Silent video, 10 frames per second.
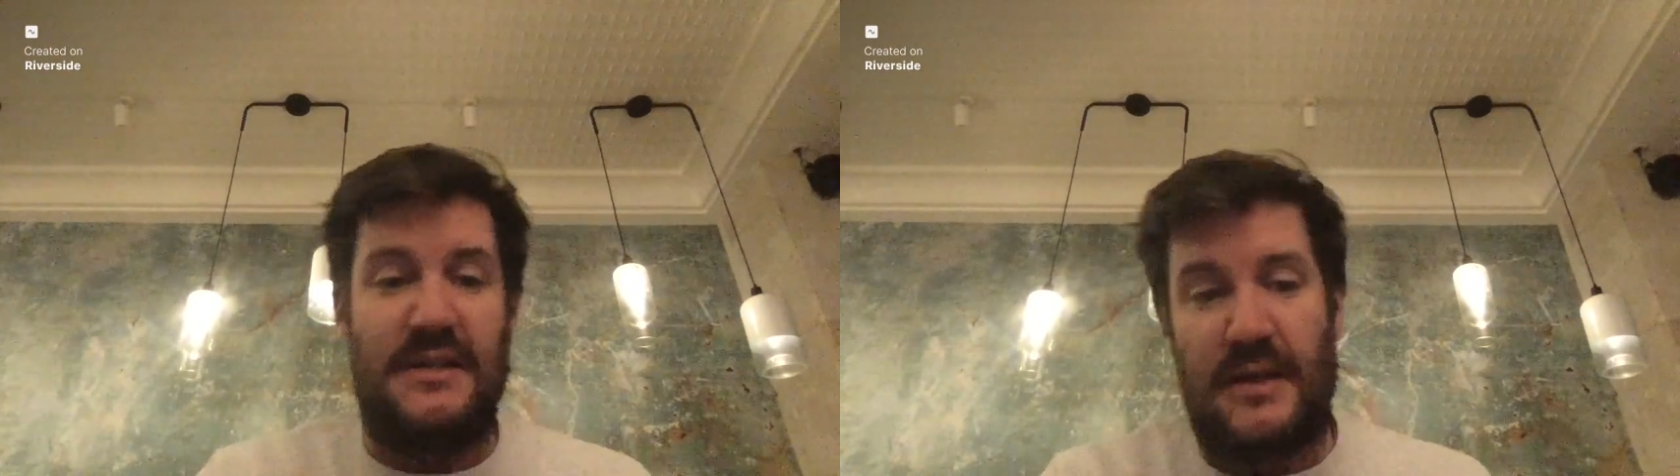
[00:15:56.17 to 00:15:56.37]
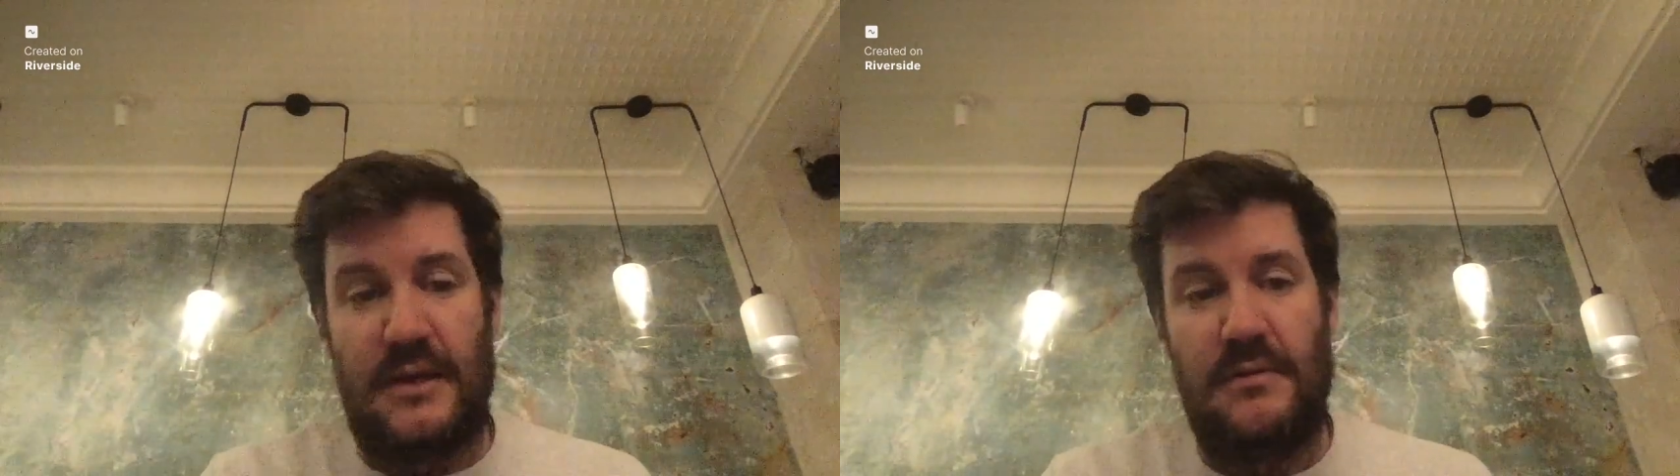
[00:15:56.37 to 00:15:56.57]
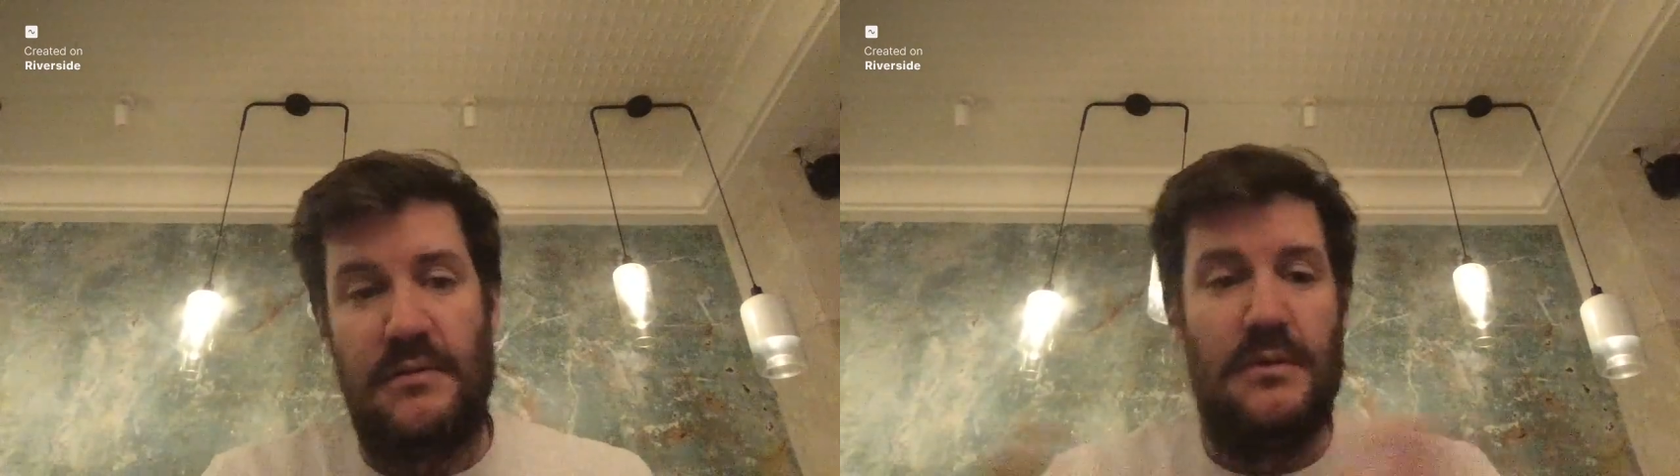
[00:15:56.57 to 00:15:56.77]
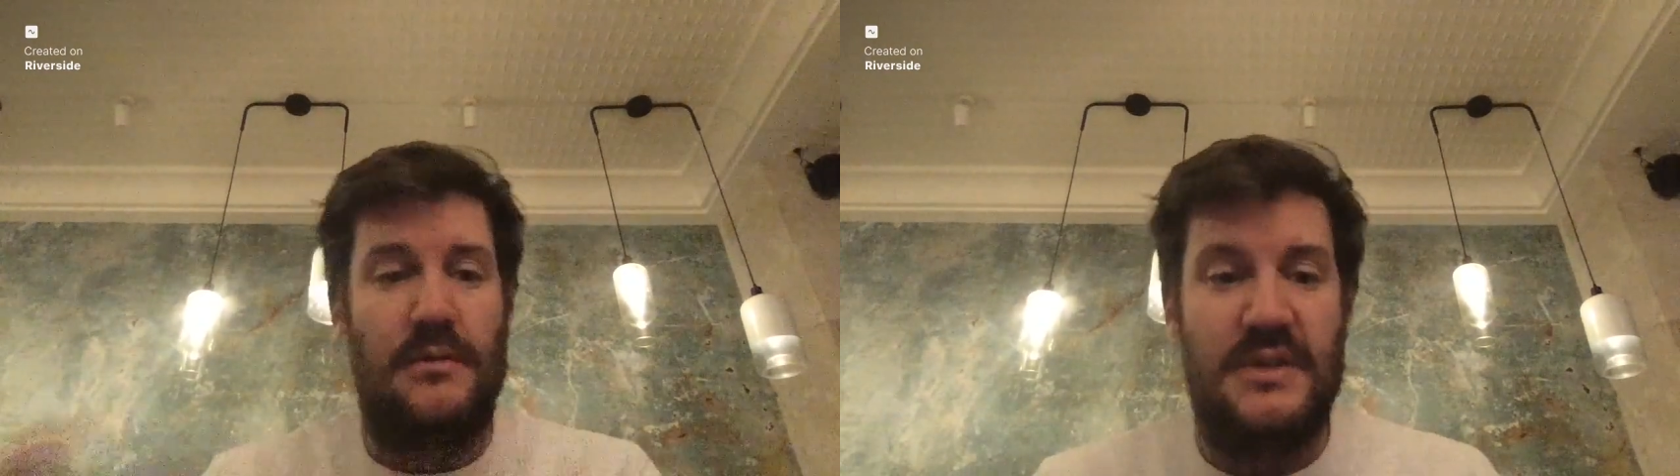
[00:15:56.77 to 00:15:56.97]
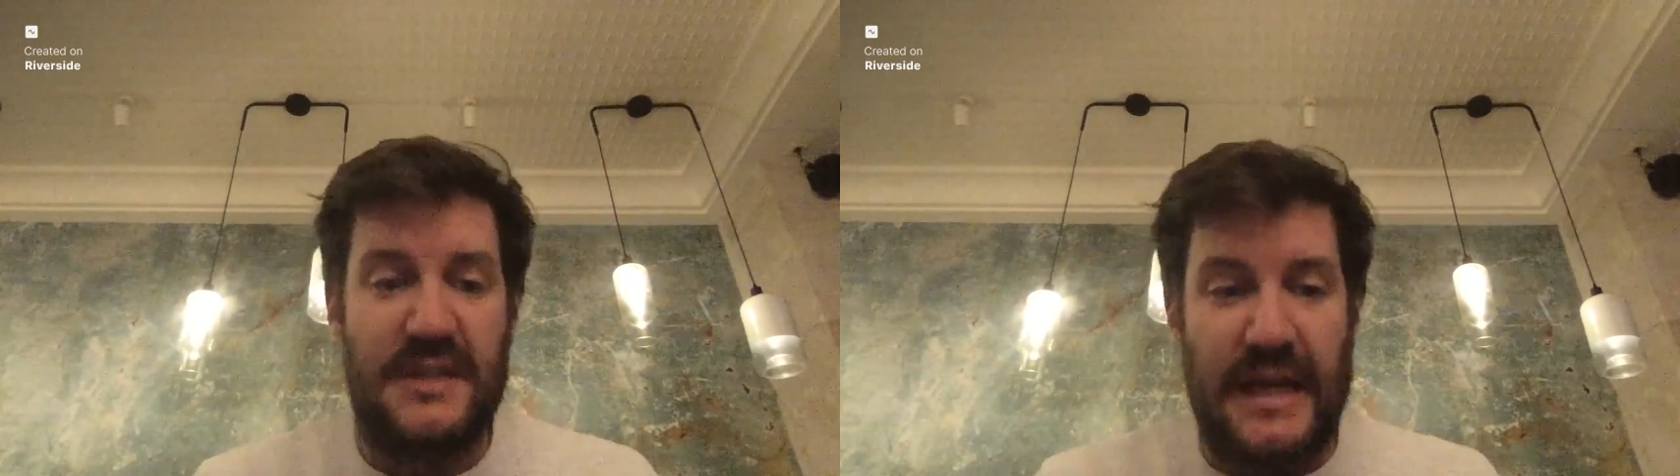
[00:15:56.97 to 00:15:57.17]
the
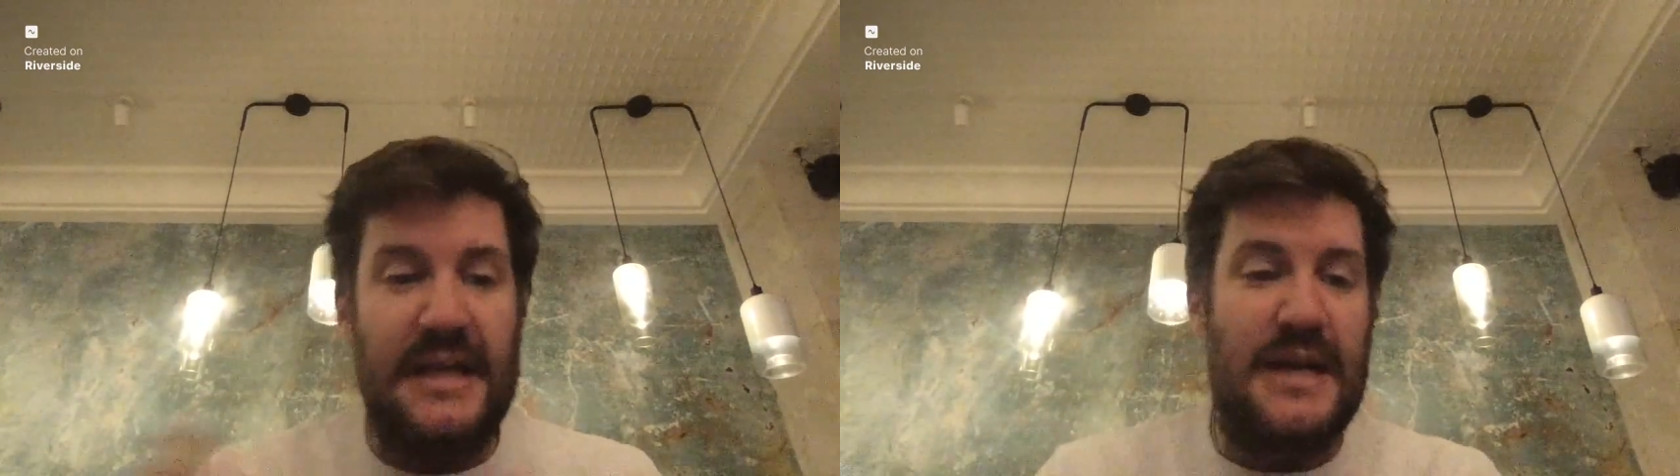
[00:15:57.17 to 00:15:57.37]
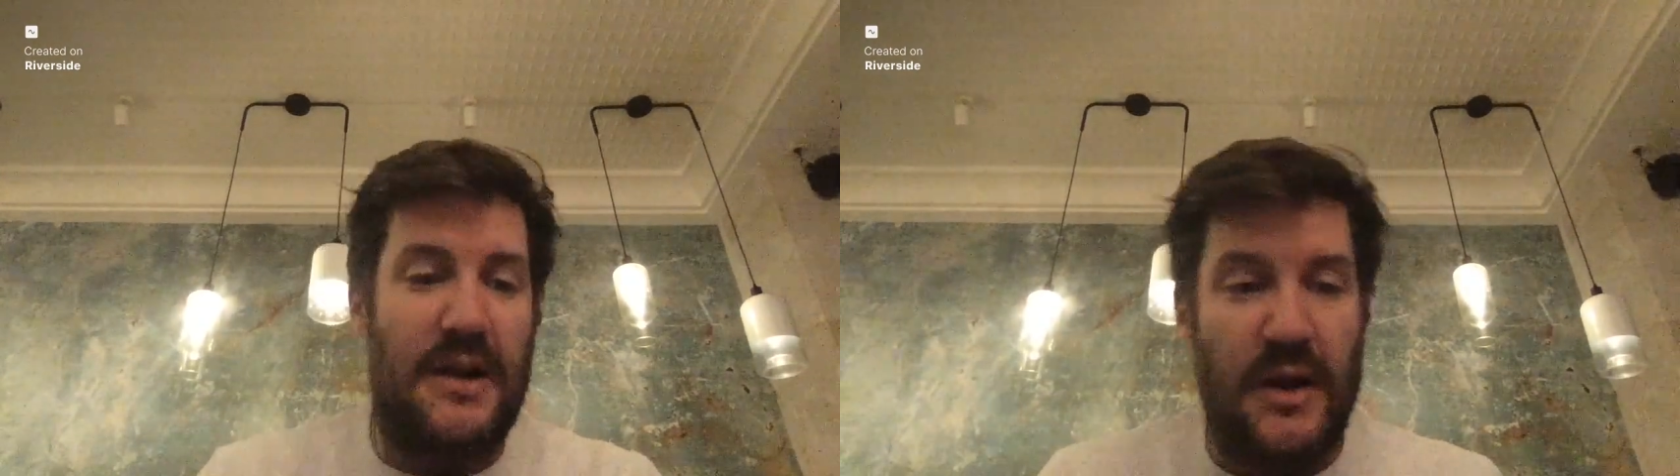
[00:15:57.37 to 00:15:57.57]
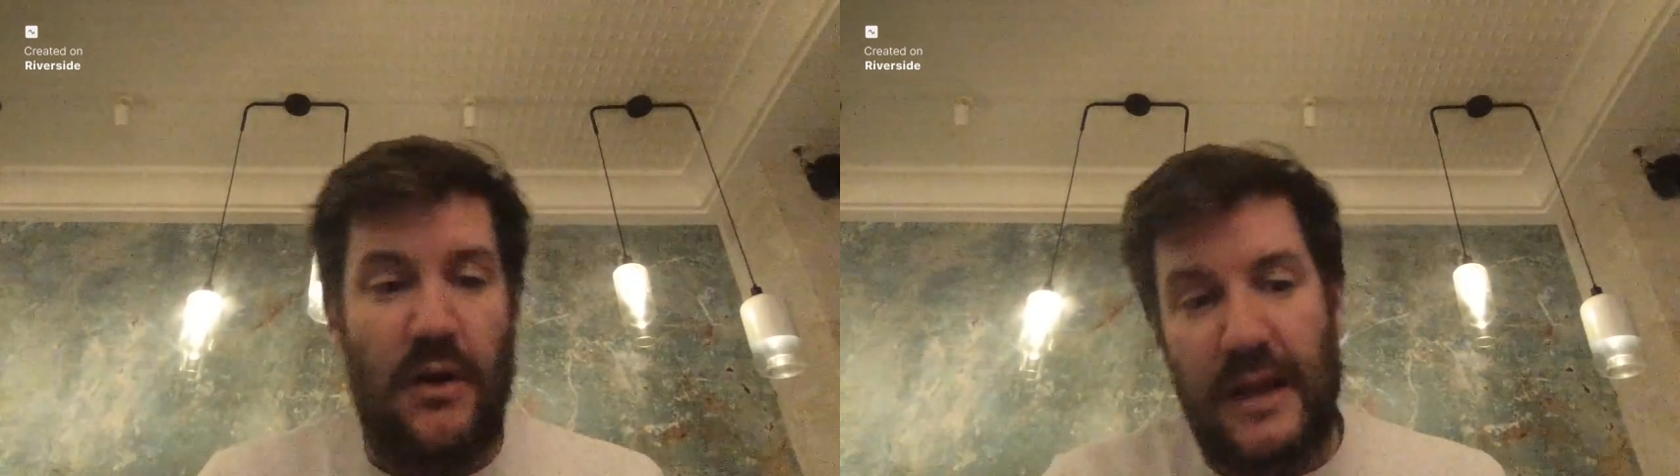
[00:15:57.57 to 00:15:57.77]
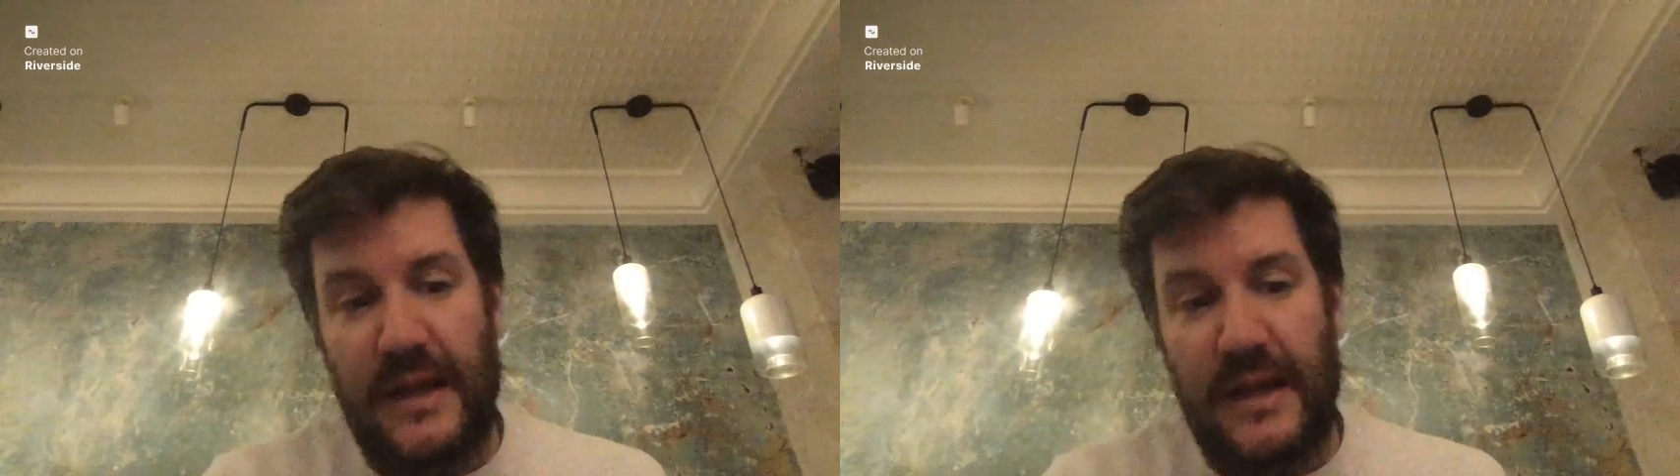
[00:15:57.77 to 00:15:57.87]
secondary, or,